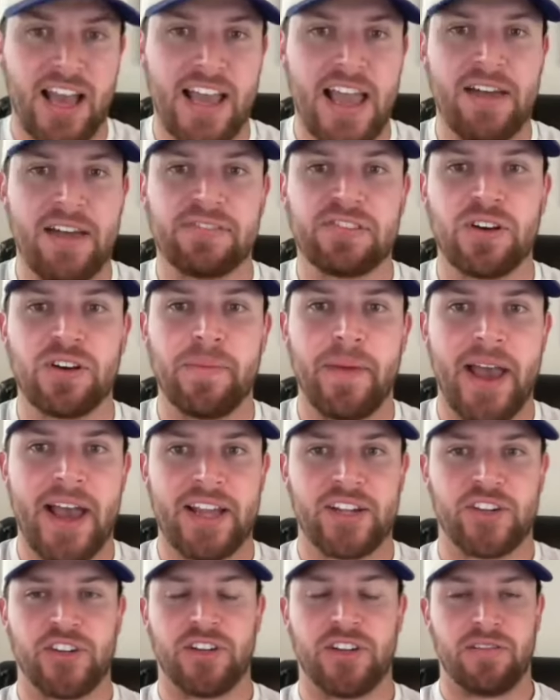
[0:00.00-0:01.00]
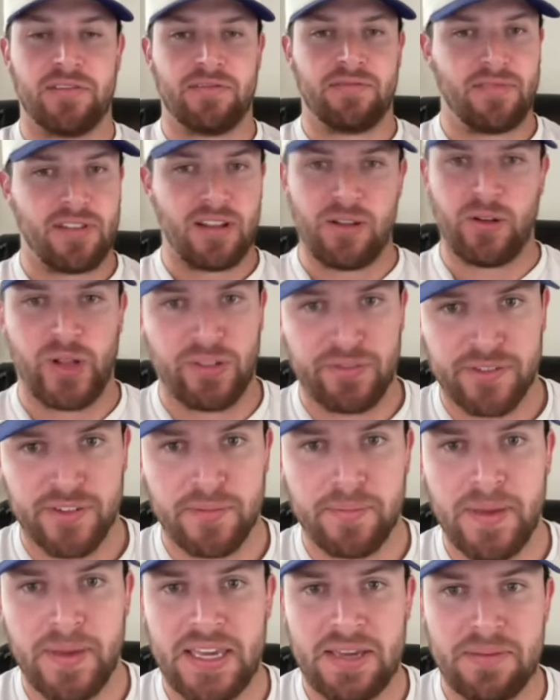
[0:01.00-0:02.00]
I have to imagine. Well, uh,
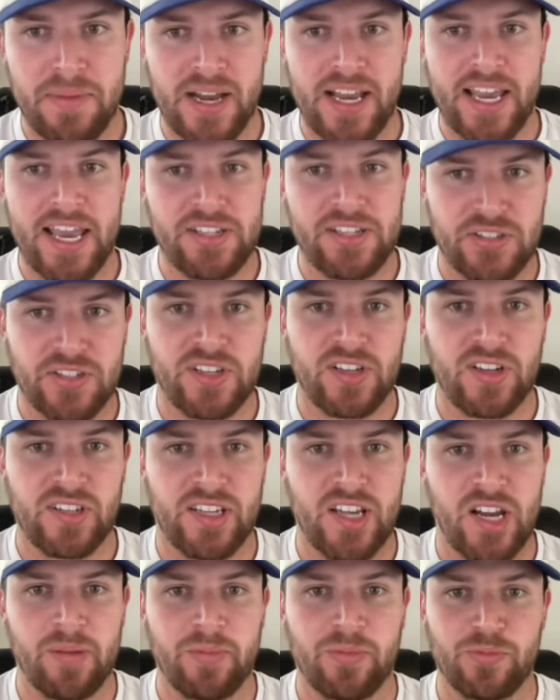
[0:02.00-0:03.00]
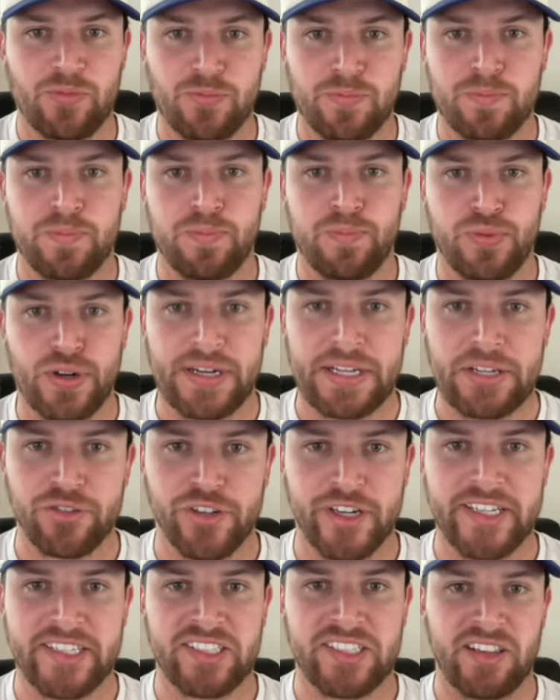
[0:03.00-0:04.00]
for me, my answer is going to come pretty
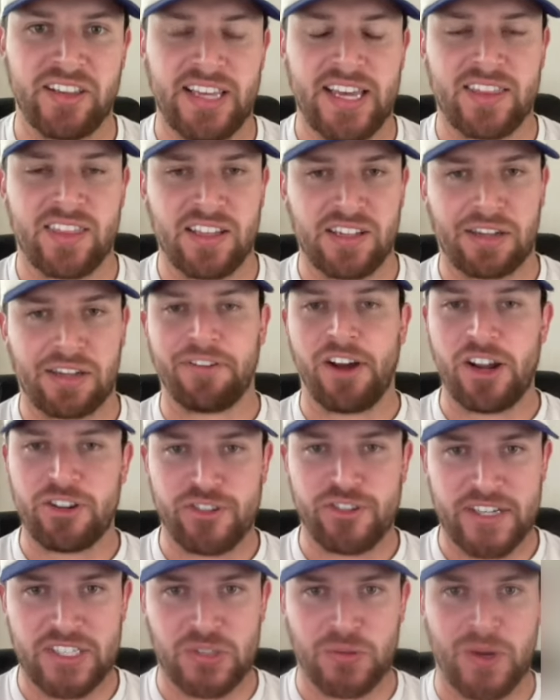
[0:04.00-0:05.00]
recently. I think T'Vondre